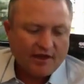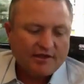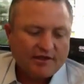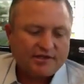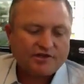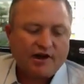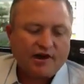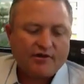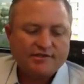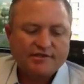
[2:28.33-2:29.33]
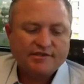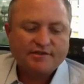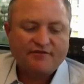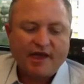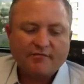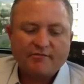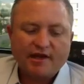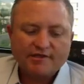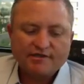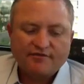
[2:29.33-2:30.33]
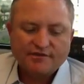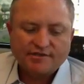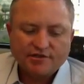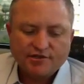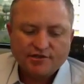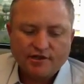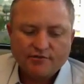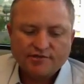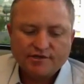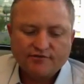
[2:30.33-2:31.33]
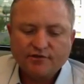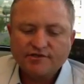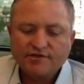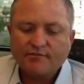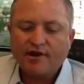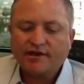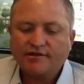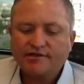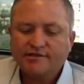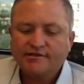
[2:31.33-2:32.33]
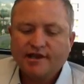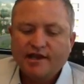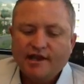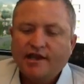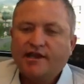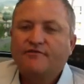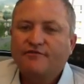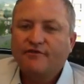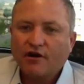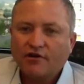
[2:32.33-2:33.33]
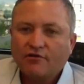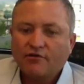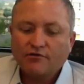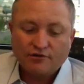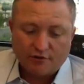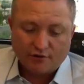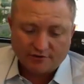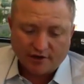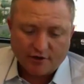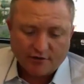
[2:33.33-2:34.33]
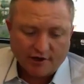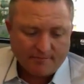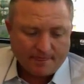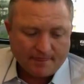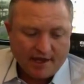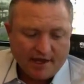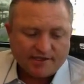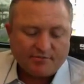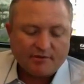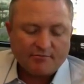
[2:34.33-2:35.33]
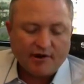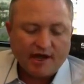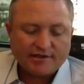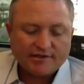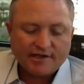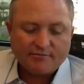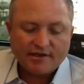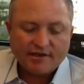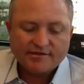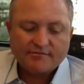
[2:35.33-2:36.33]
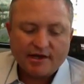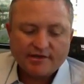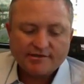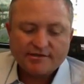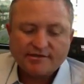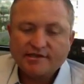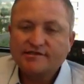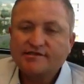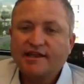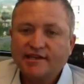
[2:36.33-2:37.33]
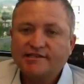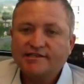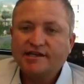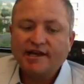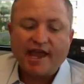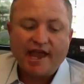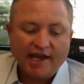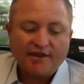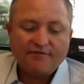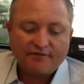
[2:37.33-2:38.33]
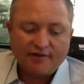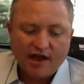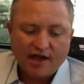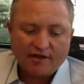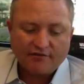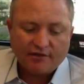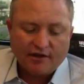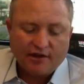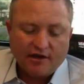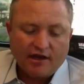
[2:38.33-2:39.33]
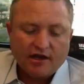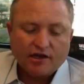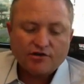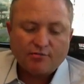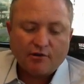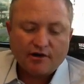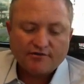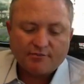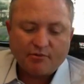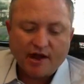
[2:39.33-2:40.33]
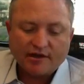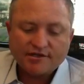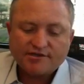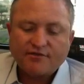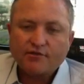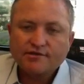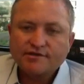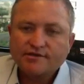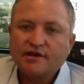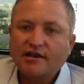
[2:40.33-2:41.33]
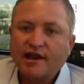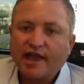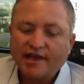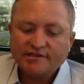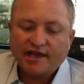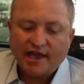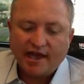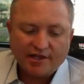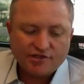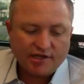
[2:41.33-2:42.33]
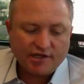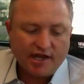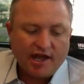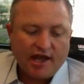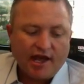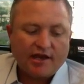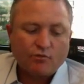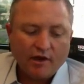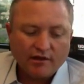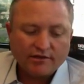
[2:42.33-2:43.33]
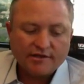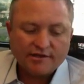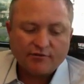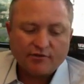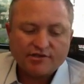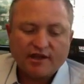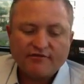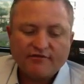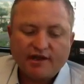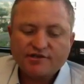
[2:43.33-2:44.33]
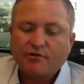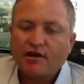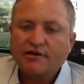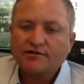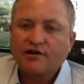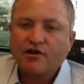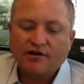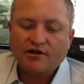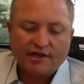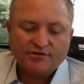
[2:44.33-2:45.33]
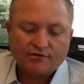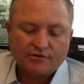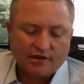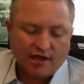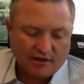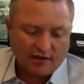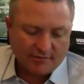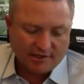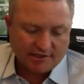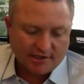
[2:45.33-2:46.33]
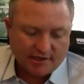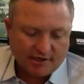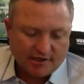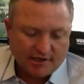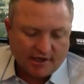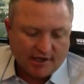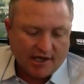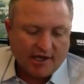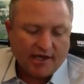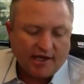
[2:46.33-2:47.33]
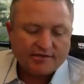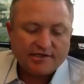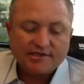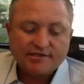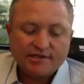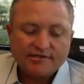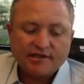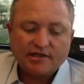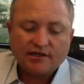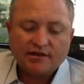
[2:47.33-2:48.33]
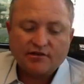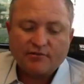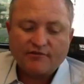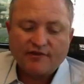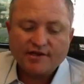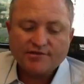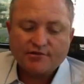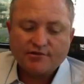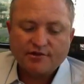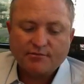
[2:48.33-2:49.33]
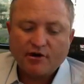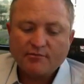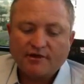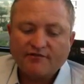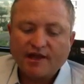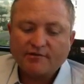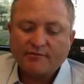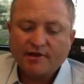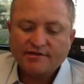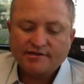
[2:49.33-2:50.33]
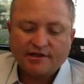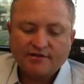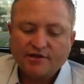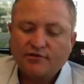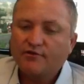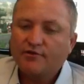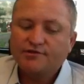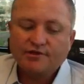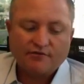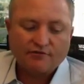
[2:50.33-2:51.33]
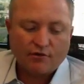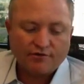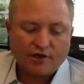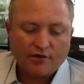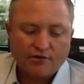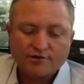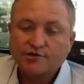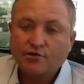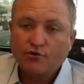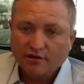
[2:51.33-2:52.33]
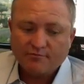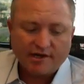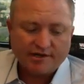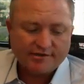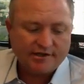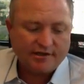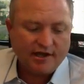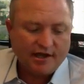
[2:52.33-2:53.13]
Dr. Harris is a family medicine physician who is in full-time practice in Fargo, North Dakota. He's been practicing medicine since 1985. A large part of his practice focuses on anti-aging and wellness, in which LifeVantage products are an integral element. He is an assistant clinical professor in the Department of Family Medicine at the University of North Dakota School of Medicine.